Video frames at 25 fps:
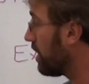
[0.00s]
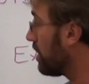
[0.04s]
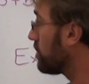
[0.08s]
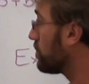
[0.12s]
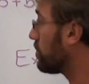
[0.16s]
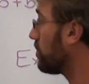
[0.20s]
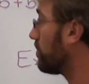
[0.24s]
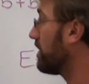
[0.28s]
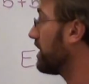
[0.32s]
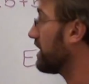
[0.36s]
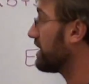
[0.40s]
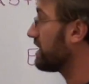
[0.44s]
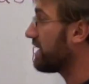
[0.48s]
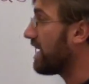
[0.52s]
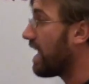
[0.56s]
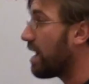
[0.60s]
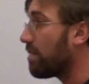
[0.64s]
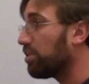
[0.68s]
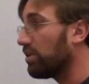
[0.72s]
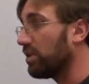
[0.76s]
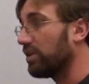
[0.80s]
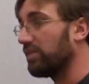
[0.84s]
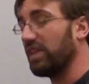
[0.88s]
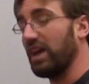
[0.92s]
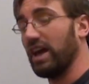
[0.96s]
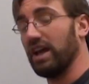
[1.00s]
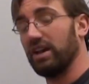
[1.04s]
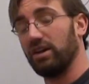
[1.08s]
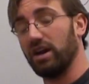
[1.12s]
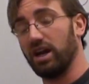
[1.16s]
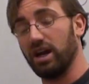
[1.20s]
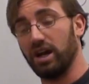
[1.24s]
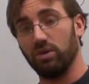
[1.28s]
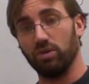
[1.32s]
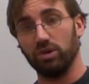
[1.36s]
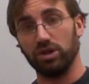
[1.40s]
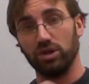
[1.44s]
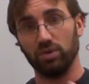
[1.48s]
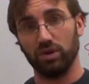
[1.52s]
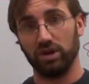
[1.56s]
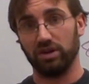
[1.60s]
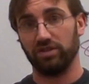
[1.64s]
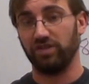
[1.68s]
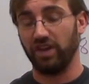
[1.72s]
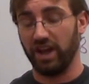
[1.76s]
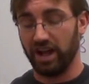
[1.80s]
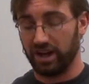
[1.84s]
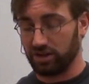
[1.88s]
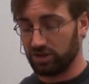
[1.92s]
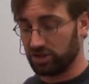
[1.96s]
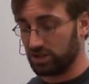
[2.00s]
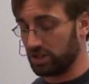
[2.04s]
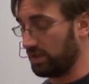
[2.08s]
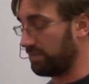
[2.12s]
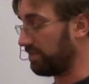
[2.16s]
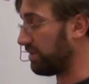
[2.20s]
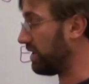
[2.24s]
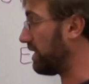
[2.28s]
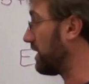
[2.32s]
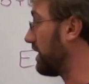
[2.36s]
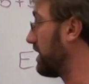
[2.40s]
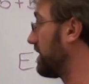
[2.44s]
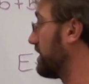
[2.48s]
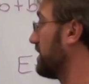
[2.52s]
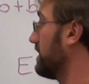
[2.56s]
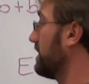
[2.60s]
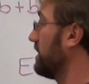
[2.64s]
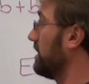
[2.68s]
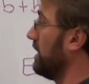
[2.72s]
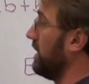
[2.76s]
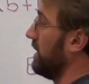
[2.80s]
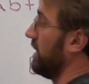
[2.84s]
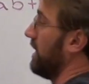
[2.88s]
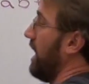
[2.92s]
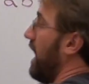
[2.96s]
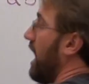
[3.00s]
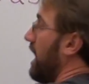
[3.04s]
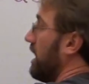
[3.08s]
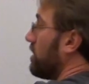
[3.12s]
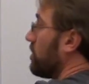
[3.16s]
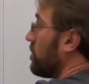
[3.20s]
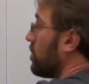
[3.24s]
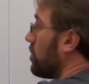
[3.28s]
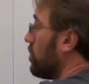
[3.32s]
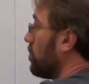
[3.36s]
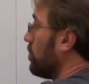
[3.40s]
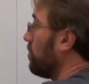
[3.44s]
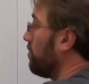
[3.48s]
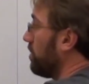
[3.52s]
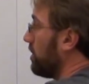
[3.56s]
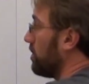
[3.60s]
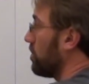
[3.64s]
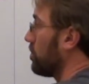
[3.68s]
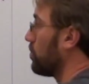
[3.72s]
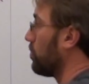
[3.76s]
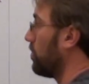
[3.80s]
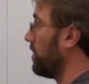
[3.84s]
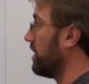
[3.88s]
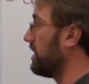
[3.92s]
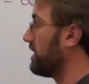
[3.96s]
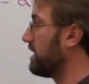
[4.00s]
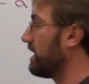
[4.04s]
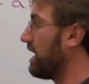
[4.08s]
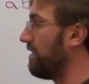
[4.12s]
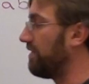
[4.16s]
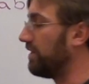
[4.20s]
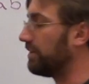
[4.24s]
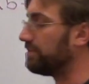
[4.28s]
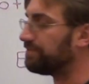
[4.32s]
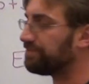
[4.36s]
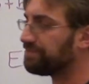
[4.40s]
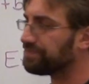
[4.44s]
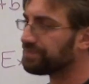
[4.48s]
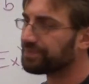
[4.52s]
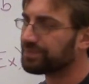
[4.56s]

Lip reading: So an example of that when you want to factor something is like x cubed plus 27.